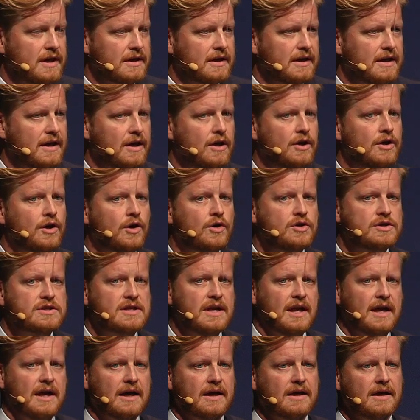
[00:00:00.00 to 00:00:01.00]
and it looks
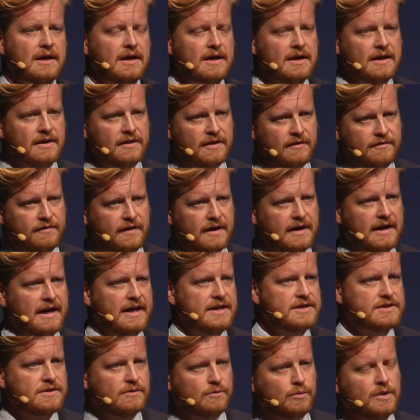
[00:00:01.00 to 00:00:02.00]
like
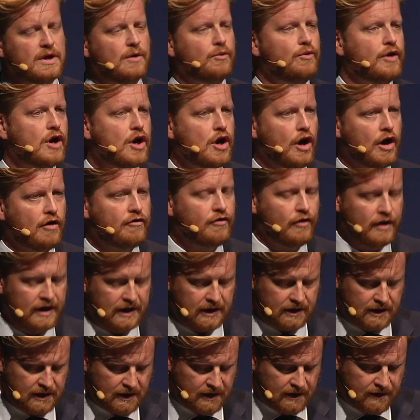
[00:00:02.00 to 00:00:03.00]
we are
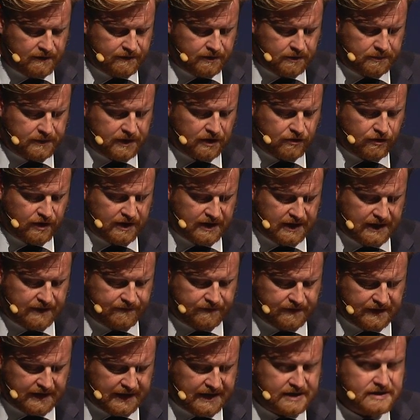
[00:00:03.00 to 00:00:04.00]
recovering from the
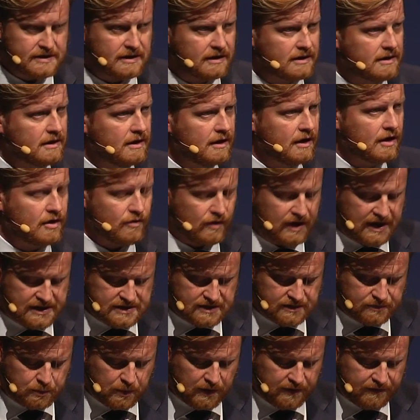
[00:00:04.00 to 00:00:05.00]
financial
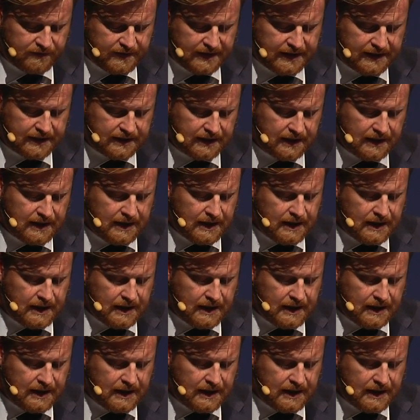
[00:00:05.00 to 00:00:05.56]
crisis we have had.